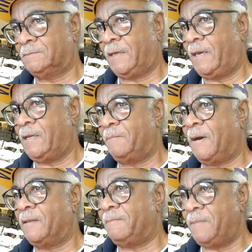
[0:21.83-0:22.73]
hated
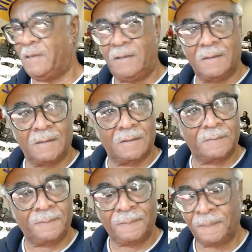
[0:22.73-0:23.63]
by the media,
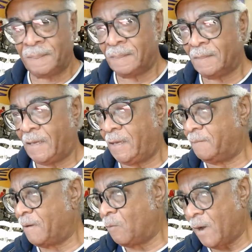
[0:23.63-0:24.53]

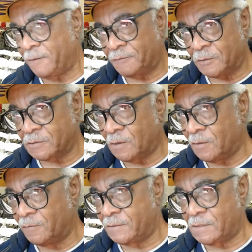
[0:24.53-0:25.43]
by white folks all
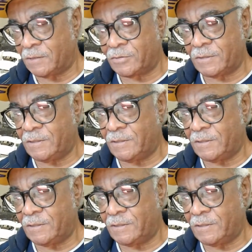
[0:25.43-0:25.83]
over this country.